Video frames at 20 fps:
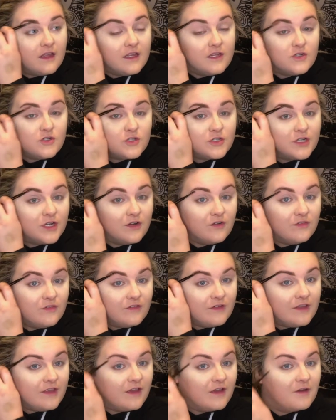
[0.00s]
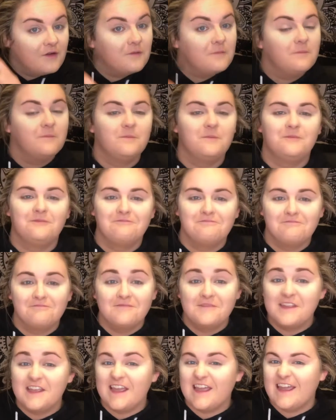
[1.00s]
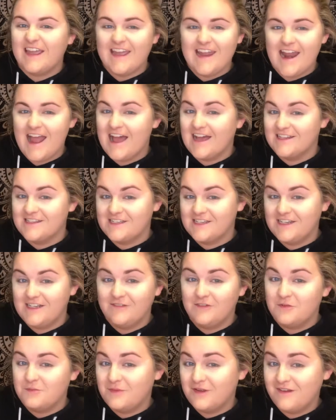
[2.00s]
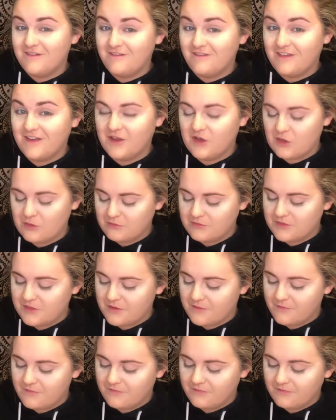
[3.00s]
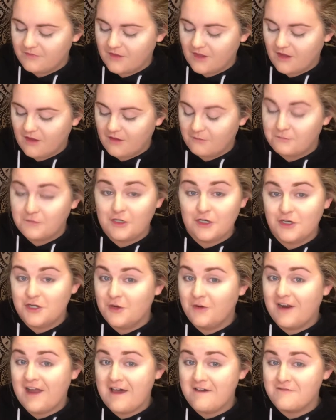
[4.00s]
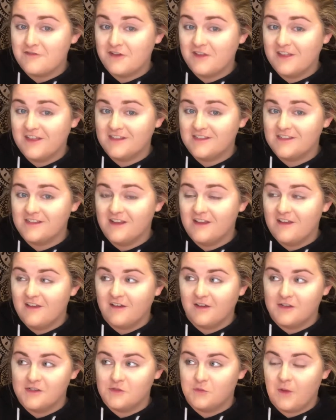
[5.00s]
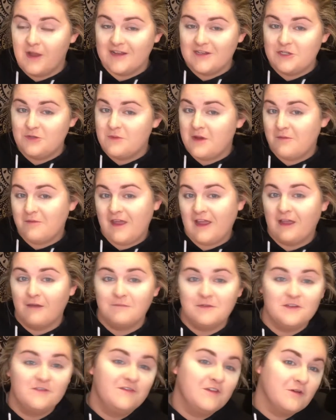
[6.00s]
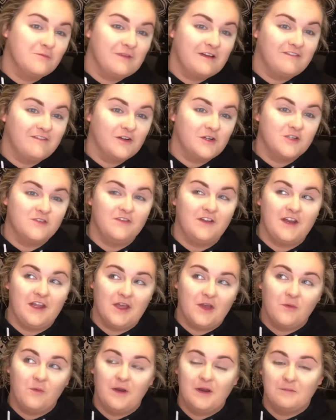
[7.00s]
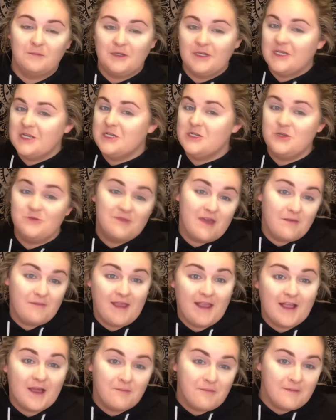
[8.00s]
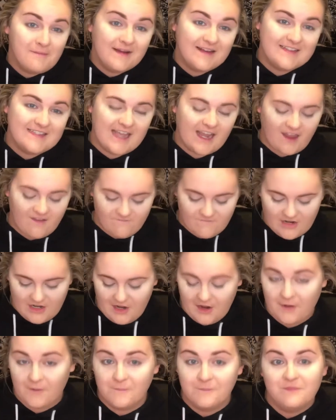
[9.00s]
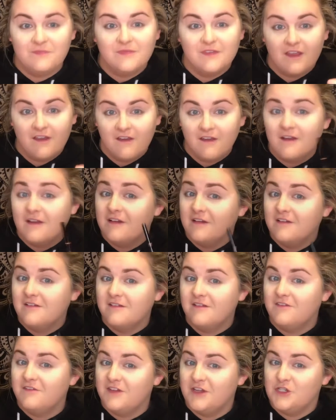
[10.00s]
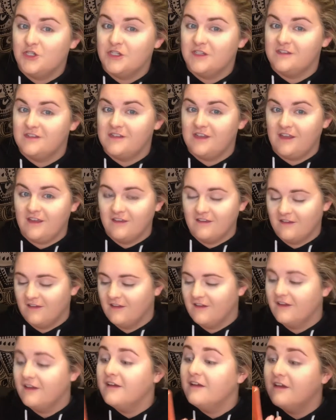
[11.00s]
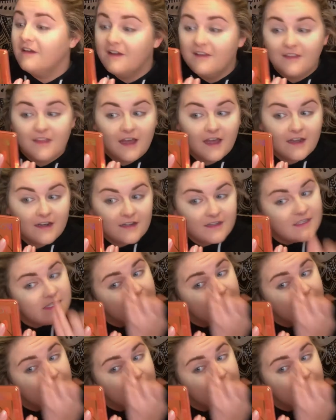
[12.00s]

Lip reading: intro video, it hasn't even been filmed. I'm gonna do it after this, because why do my makeup to film my first video when I'm gonna do my makeup in my second video? Efficiency. That